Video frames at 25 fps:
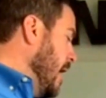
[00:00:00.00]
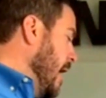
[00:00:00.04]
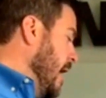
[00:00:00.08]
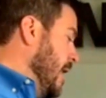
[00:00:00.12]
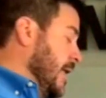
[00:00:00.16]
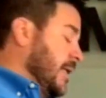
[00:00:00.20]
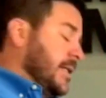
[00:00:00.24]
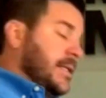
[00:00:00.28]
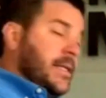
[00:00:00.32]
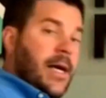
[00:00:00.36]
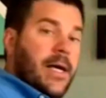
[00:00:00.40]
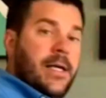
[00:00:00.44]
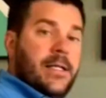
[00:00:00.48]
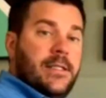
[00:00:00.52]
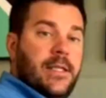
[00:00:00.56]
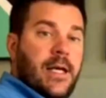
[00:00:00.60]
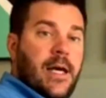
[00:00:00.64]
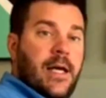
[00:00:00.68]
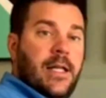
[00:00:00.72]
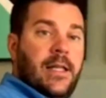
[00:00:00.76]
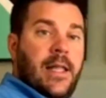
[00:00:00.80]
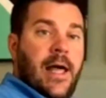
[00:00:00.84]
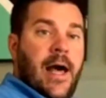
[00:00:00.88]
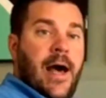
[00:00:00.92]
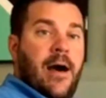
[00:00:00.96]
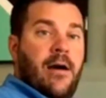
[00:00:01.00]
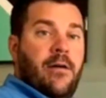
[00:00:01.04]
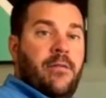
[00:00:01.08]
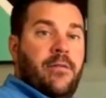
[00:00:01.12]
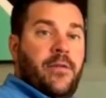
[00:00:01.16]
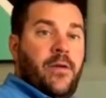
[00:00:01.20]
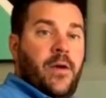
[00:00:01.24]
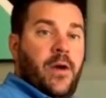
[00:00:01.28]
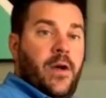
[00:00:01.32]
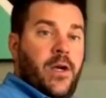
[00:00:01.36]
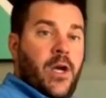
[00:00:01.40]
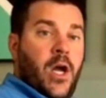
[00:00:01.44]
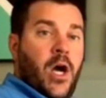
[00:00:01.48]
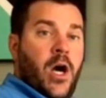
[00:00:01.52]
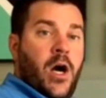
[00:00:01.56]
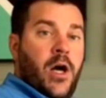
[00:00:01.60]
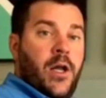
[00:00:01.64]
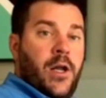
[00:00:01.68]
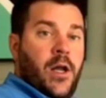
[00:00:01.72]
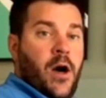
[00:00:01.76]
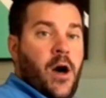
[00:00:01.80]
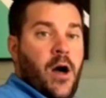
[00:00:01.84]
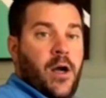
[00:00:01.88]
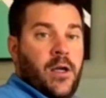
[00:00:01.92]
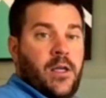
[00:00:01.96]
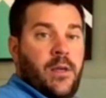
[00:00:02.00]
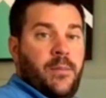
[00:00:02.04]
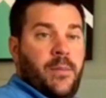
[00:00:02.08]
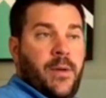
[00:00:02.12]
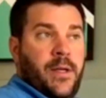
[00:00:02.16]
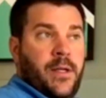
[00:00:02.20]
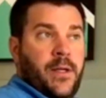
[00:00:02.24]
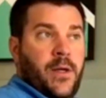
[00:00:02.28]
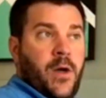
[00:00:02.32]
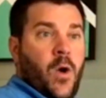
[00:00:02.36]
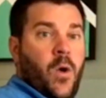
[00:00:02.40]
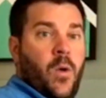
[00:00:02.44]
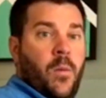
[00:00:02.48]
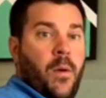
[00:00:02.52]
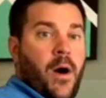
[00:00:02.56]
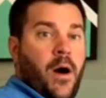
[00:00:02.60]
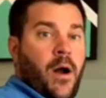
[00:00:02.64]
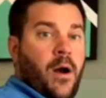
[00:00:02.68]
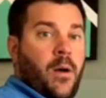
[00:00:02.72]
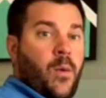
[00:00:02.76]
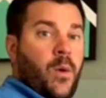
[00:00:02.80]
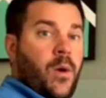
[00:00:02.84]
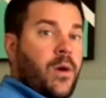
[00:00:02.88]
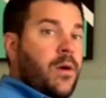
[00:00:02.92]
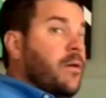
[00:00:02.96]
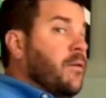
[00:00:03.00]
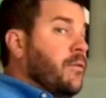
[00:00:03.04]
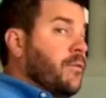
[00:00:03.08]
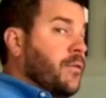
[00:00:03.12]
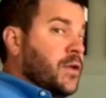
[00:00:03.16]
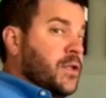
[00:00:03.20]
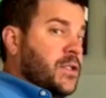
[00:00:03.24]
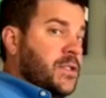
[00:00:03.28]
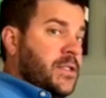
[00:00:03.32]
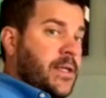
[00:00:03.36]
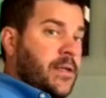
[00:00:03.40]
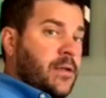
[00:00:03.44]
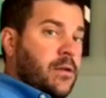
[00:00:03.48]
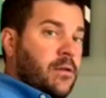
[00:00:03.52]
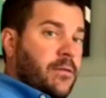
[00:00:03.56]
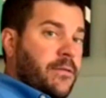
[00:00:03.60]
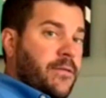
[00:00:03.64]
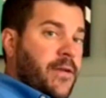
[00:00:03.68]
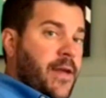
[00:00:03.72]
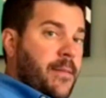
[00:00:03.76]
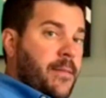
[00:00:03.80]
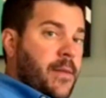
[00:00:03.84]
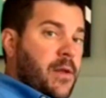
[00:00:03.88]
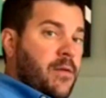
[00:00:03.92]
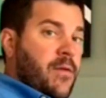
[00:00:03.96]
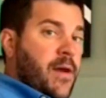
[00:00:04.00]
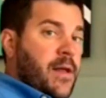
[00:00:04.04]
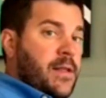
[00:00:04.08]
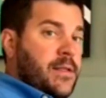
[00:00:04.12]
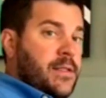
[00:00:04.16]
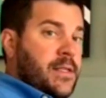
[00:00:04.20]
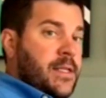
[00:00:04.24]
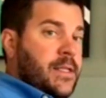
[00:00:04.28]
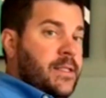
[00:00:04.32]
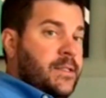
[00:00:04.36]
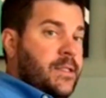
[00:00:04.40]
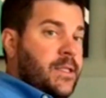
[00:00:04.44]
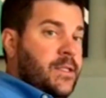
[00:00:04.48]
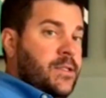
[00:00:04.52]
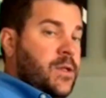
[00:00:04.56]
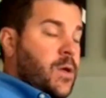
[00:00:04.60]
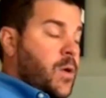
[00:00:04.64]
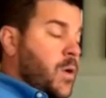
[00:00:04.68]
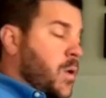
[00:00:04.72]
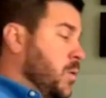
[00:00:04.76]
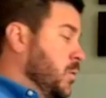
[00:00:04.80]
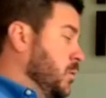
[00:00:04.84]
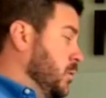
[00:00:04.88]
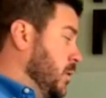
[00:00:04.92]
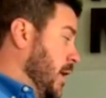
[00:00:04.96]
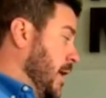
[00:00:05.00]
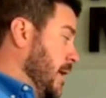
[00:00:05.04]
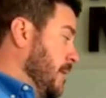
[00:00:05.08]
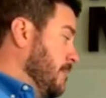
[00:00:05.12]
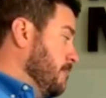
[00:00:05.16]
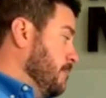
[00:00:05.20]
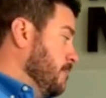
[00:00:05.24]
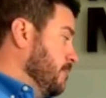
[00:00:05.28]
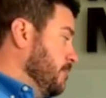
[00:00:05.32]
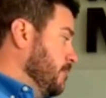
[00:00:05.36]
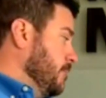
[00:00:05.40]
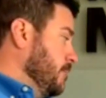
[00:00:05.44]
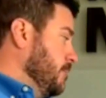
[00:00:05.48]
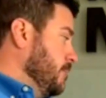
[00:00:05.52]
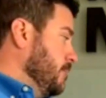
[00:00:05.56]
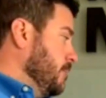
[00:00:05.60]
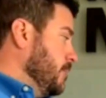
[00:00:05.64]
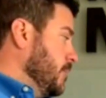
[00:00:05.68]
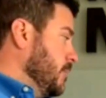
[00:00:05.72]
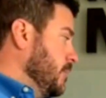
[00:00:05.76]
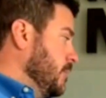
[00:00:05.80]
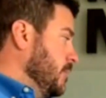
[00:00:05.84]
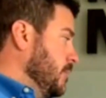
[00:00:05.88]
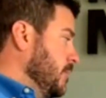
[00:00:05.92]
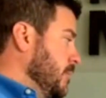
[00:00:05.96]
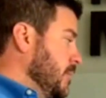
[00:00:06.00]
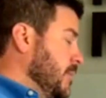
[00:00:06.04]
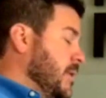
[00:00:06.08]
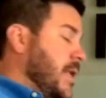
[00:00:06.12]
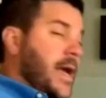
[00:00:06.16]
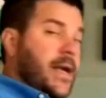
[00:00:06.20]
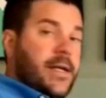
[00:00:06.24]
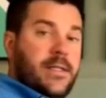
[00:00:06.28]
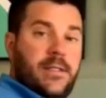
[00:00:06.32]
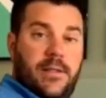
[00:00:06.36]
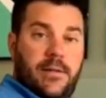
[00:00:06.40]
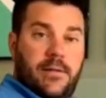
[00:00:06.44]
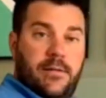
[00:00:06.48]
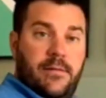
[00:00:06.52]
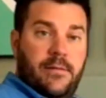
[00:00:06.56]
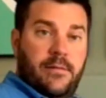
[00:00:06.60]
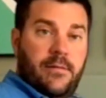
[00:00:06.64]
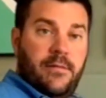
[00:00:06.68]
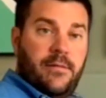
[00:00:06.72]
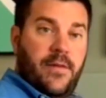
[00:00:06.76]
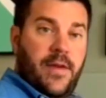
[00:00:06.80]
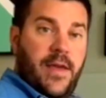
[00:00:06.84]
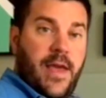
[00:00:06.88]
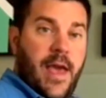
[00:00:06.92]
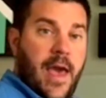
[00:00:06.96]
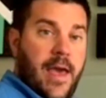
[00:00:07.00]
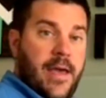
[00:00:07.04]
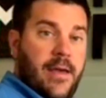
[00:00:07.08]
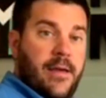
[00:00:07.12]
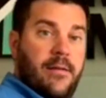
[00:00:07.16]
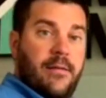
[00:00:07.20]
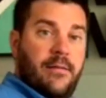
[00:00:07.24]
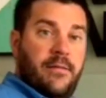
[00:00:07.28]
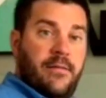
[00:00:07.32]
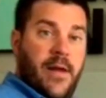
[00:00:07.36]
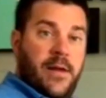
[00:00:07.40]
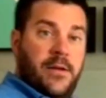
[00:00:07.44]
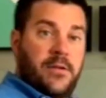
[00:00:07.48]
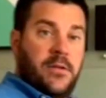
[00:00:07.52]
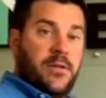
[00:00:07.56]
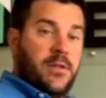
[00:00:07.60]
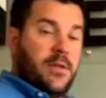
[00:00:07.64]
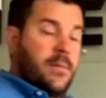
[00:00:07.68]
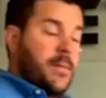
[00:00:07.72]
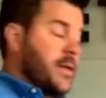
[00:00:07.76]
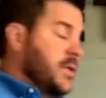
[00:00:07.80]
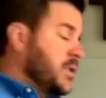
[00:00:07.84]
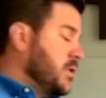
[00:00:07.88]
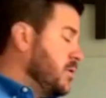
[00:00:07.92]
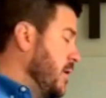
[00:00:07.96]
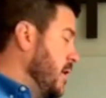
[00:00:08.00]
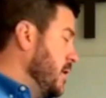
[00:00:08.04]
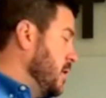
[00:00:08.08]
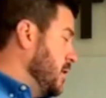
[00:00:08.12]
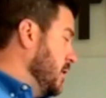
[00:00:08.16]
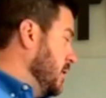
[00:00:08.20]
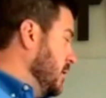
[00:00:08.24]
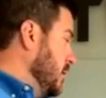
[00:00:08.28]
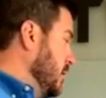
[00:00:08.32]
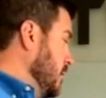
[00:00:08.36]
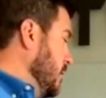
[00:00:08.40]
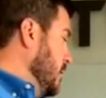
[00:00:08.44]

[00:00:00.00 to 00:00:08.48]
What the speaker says: And it does allow for a non-occupant co-borrower for single-family residences only. Next, VA, Veterans Administration.